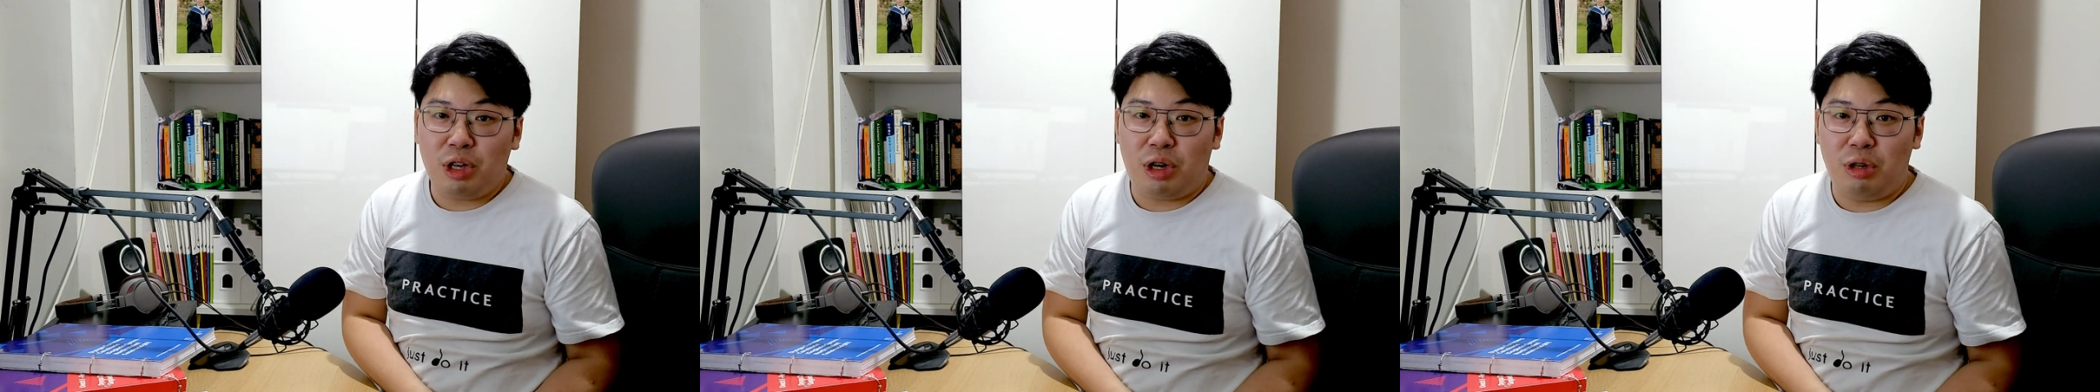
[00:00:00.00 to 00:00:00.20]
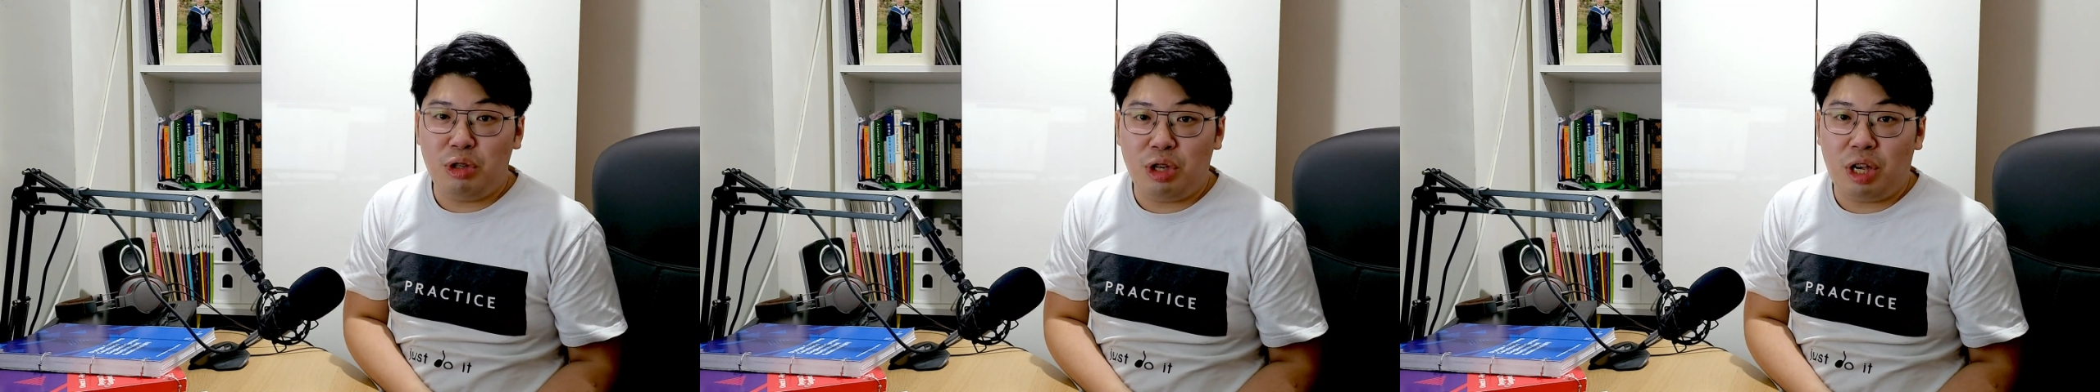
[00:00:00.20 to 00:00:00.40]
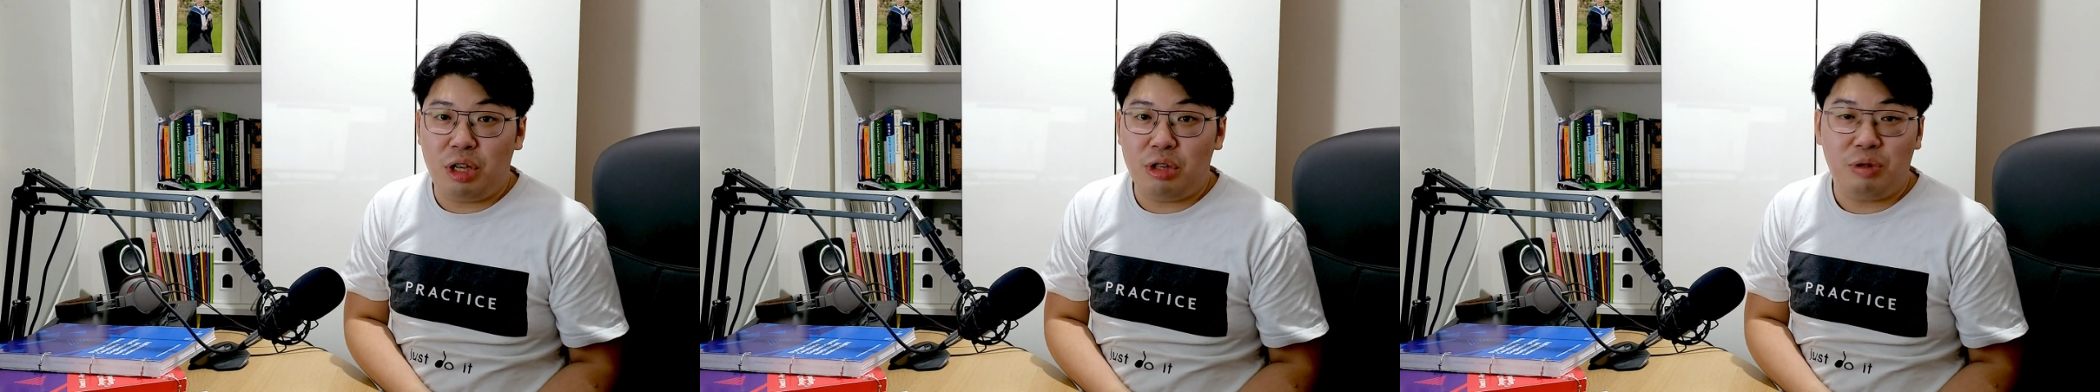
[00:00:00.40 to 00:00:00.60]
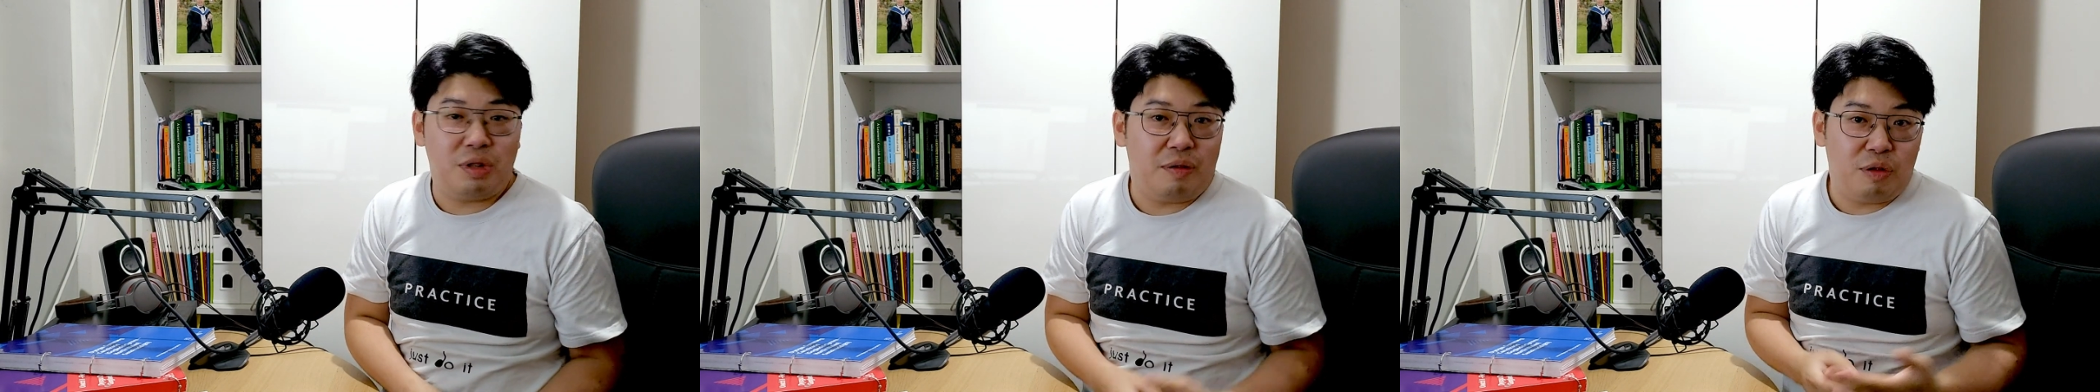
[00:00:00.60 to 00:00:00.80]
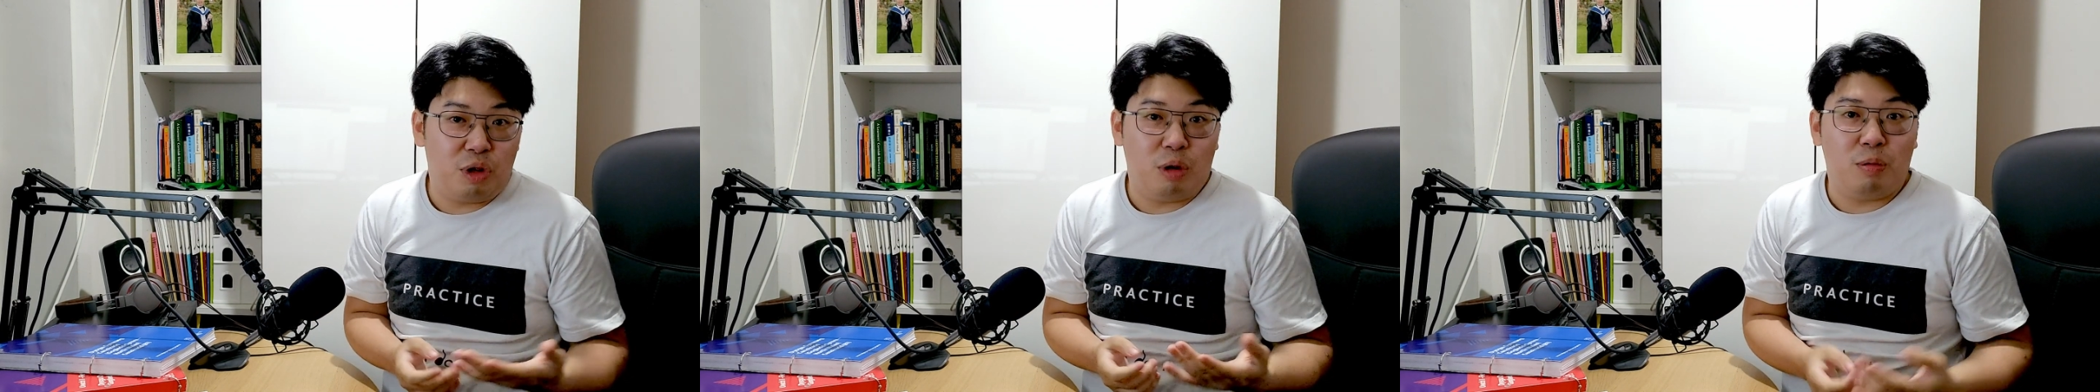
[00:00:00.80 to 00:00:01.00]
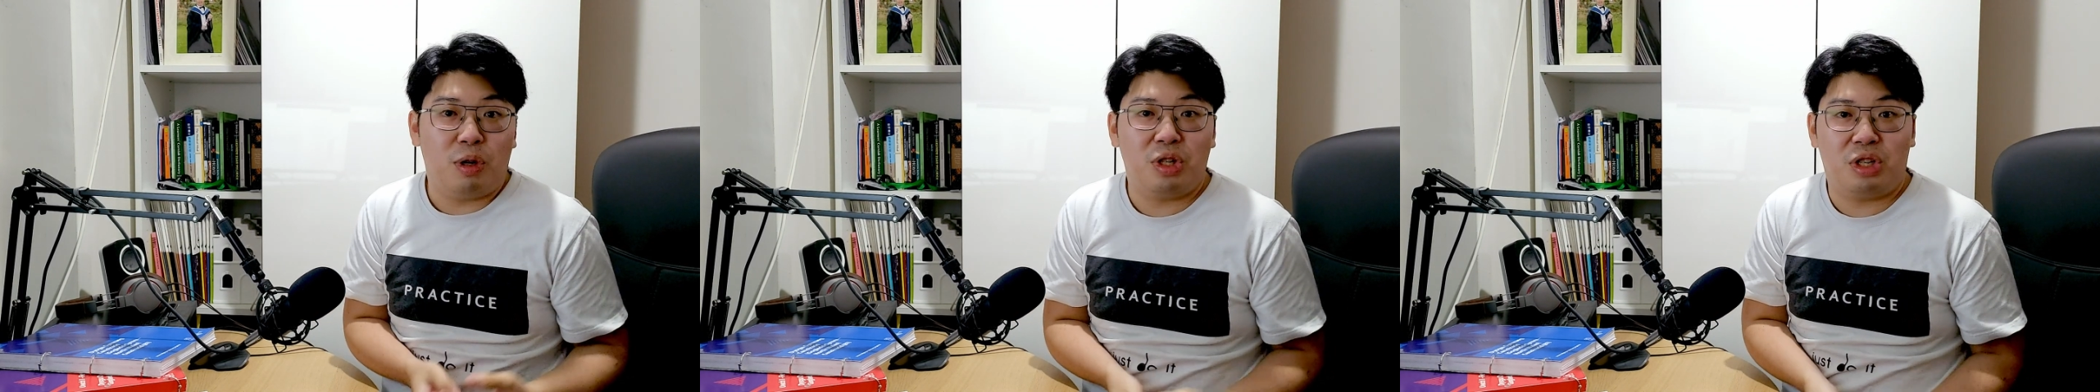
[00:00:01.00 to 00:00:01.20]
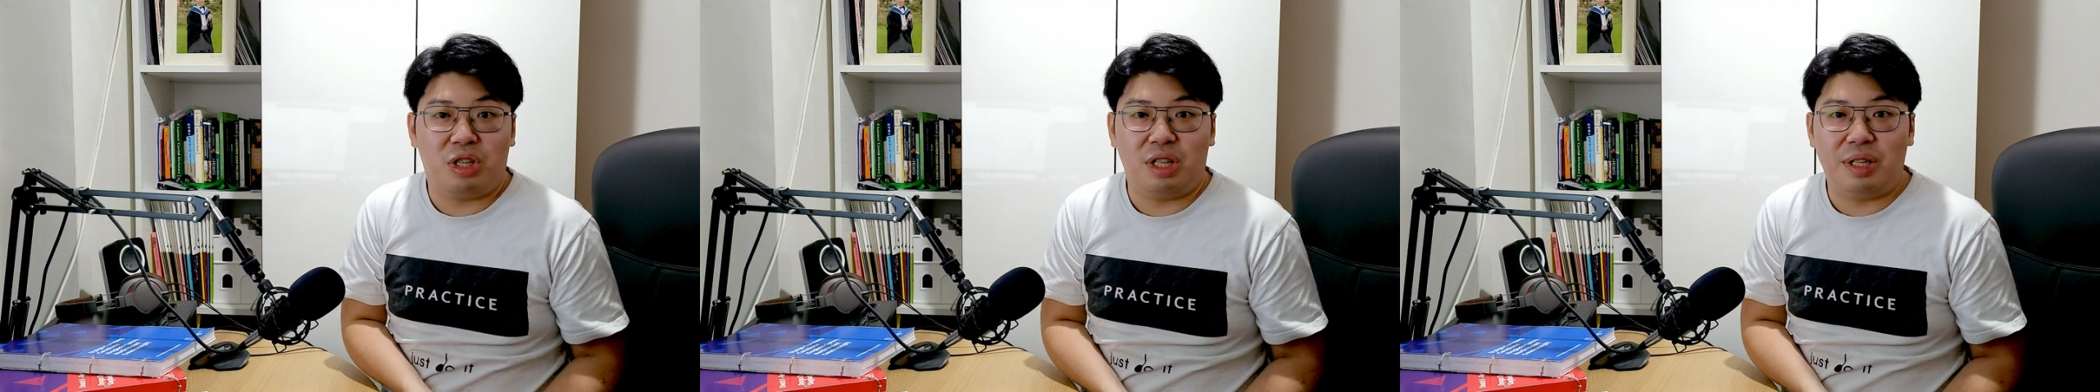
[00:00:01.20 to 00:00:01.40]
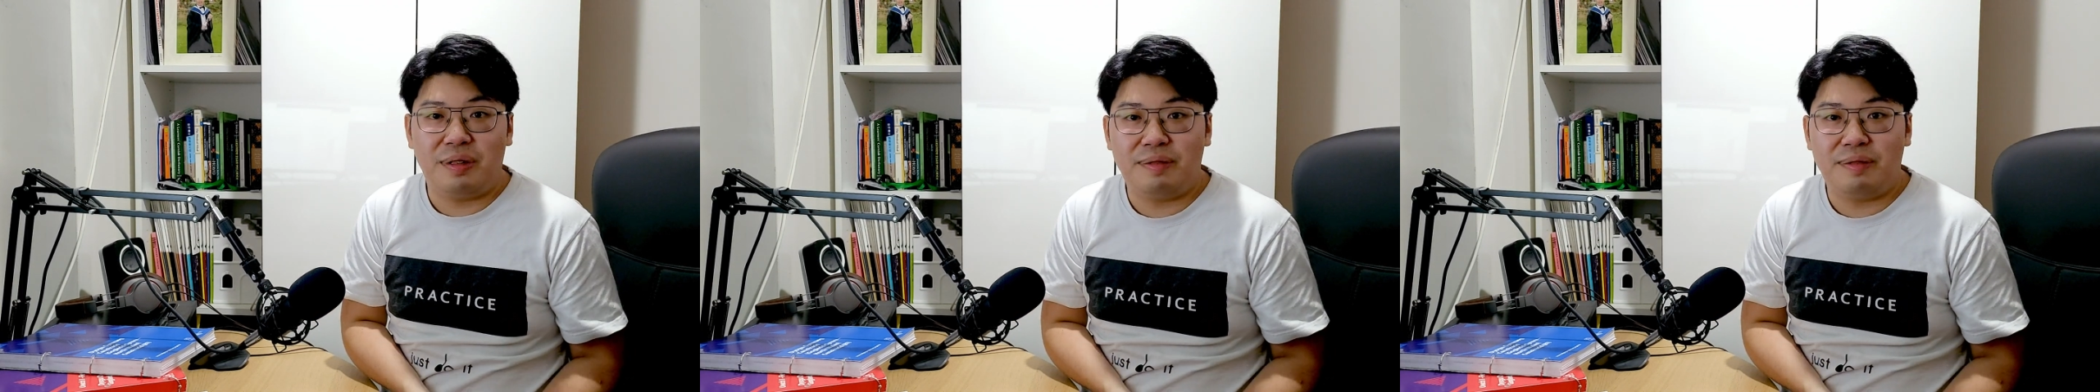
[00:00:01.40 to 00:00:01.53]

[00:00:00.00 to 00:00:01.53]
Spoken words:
conjugations if you don't want to.